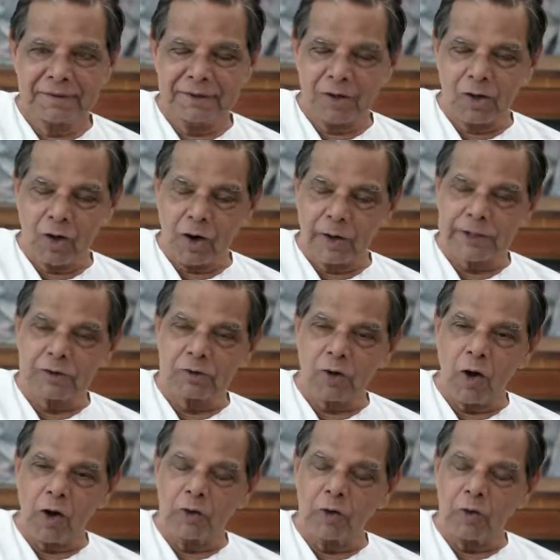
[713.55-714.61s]
The Lord is
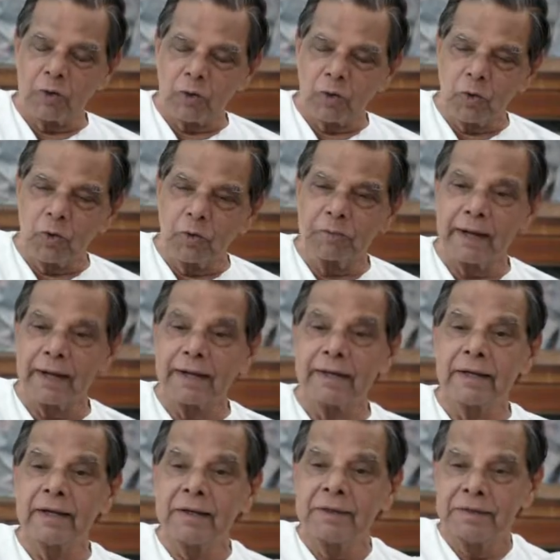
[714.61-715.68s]
not going to do
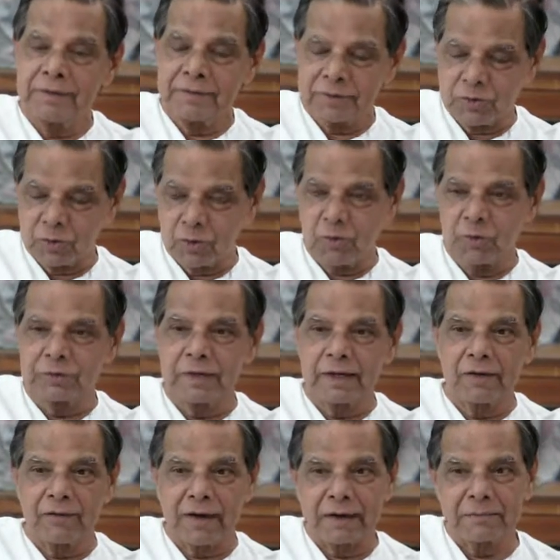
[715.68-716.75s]
by through the
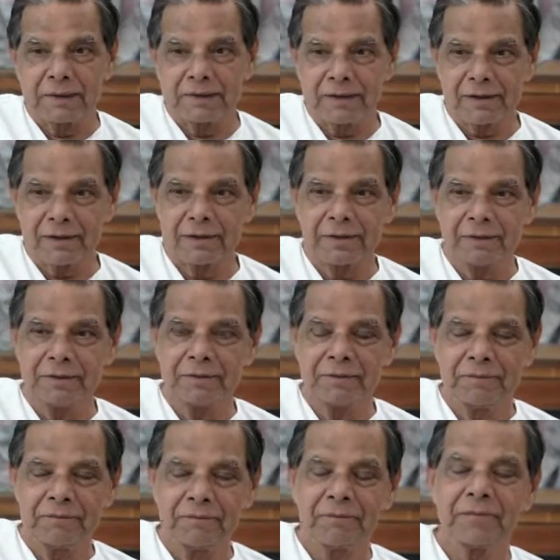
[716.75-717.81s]
Divine Mother.
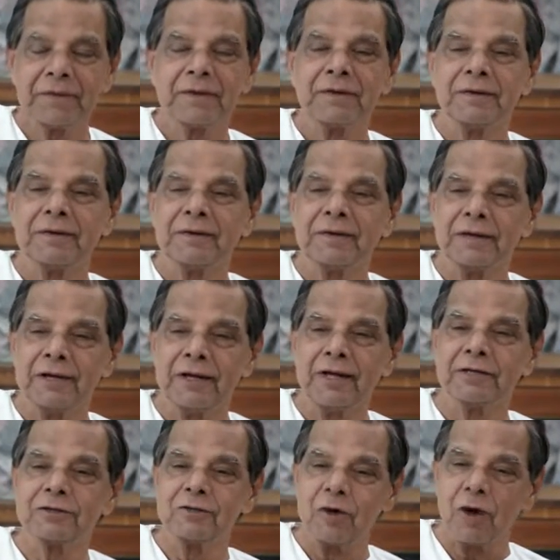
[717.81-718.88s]
He
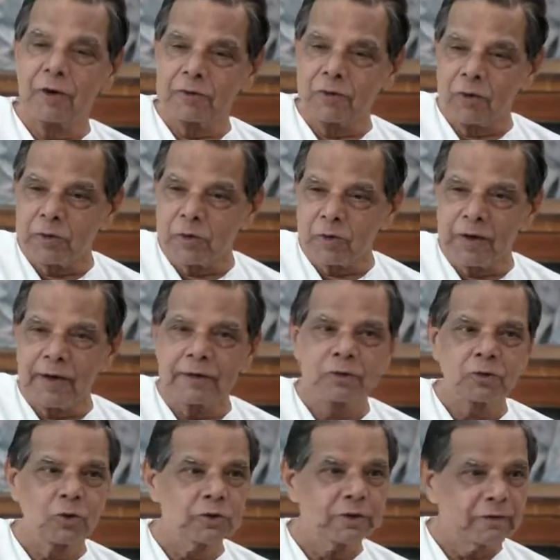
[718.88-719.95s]
is not going to do
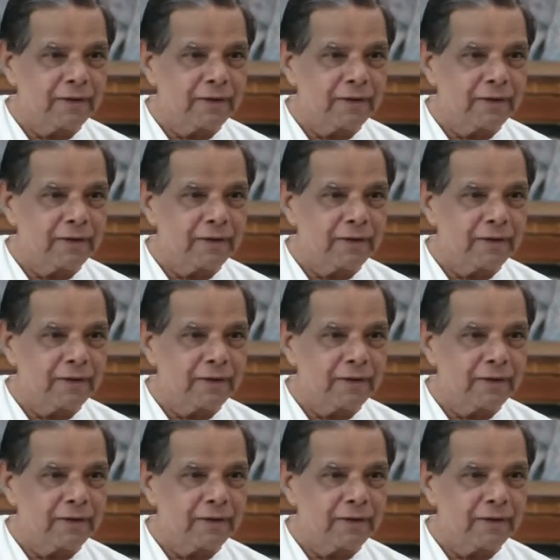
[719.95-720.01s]
it through the